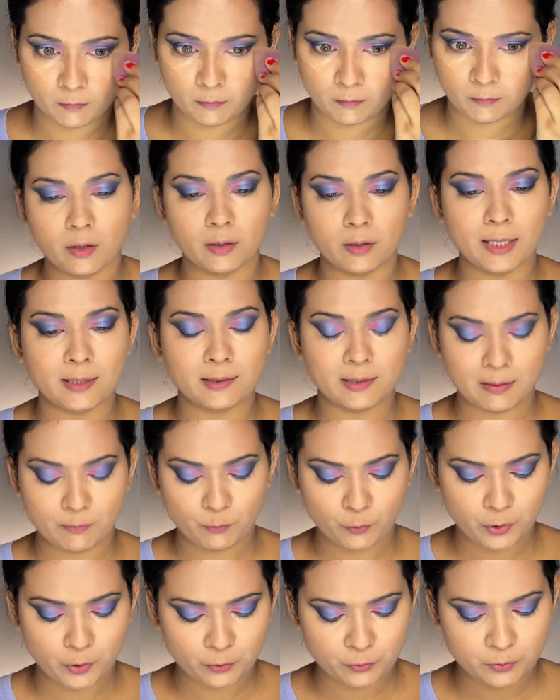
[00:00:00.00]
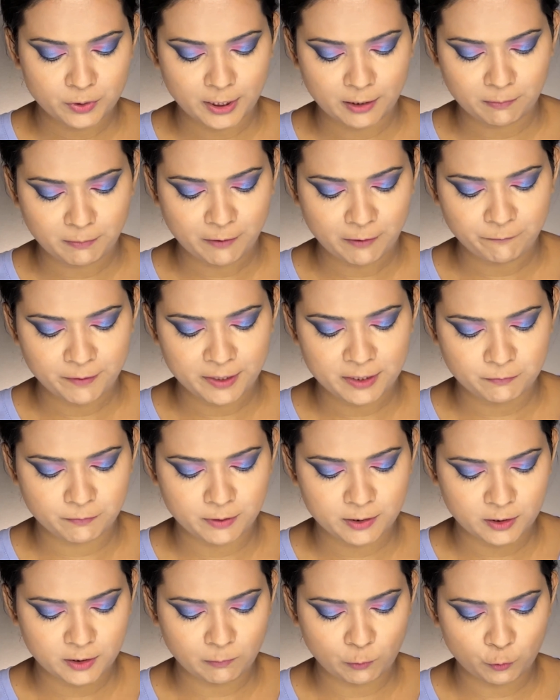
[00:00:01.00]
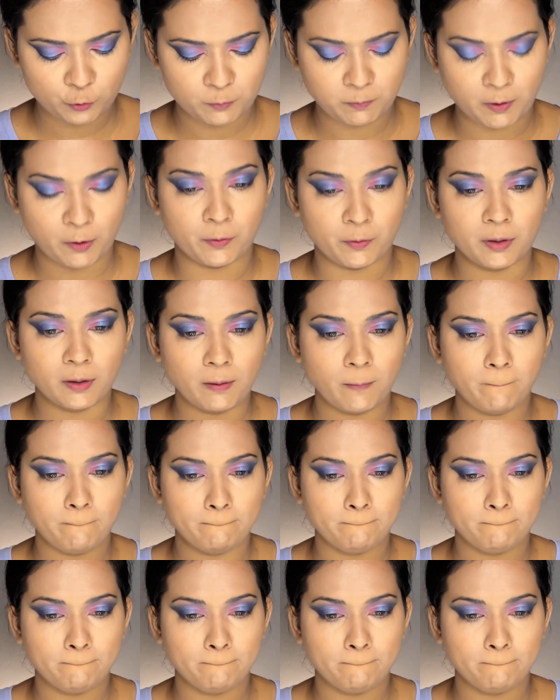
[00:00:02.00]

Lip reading: Next, I'm going to set my face with some loose powder.